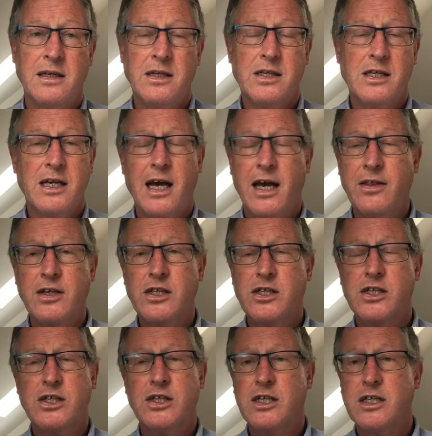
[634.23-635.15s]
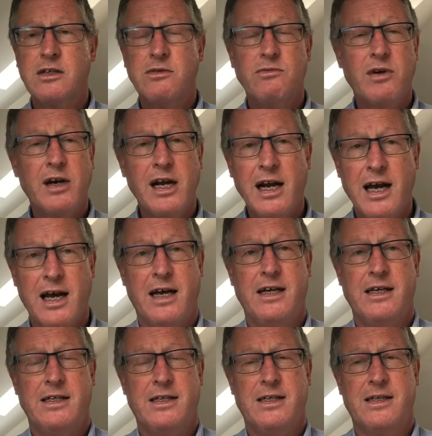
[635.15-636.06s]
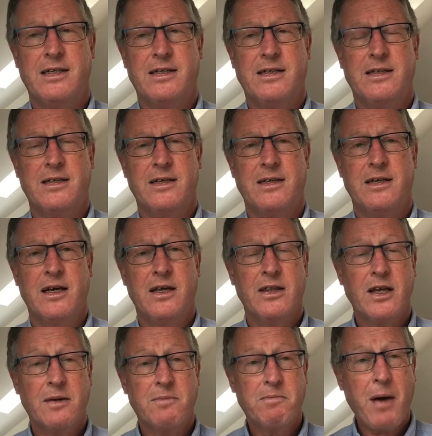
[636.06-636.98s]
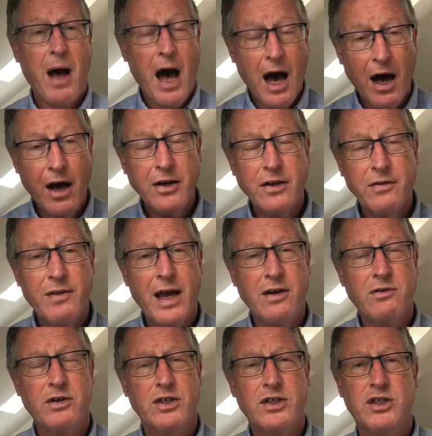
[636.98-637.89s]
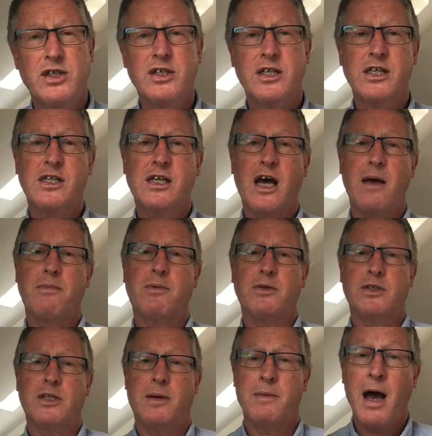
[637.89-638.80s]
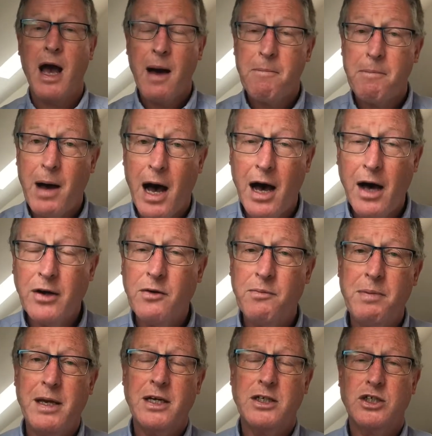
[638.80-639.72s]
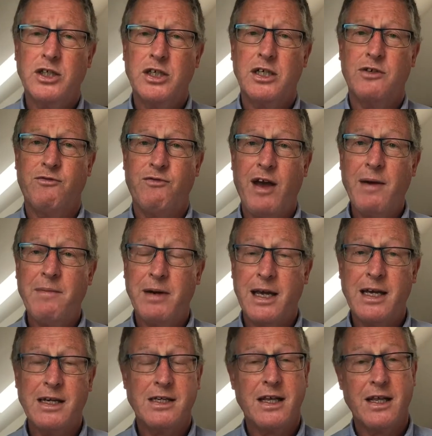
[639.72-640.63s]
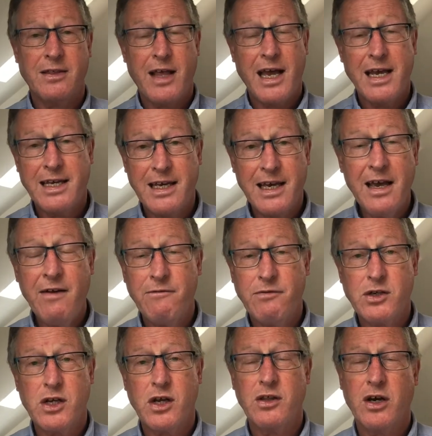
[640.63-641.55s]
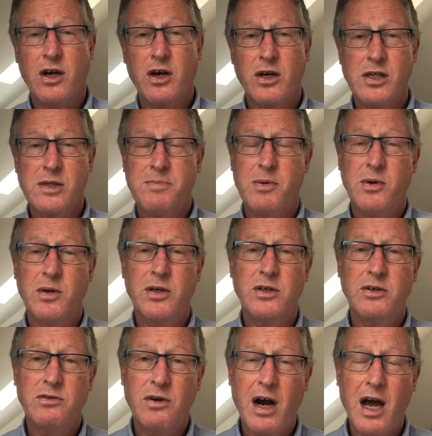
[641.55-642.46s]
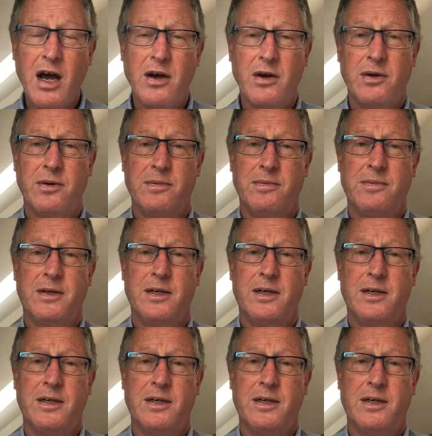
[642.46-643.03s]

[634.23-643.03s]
You see, others just didn't realise that part of their Christian discipleship, part of being a church family, is that they give so the gospel can grow.